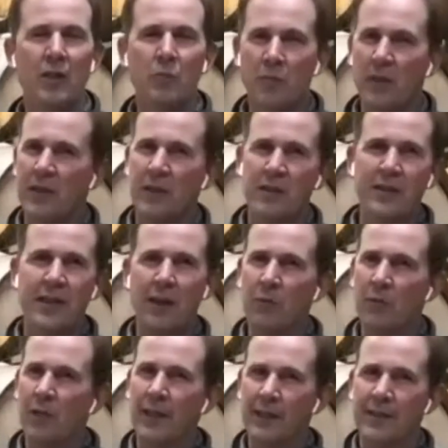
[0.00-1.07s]
but there's not
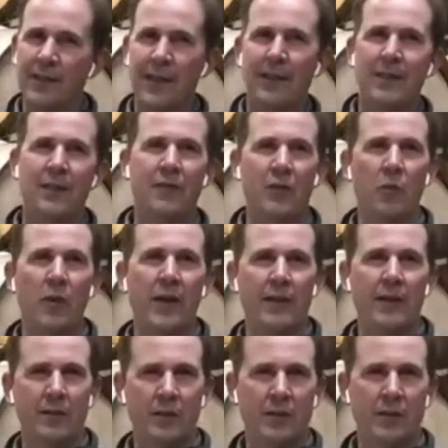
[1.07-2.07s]
really a scientific way to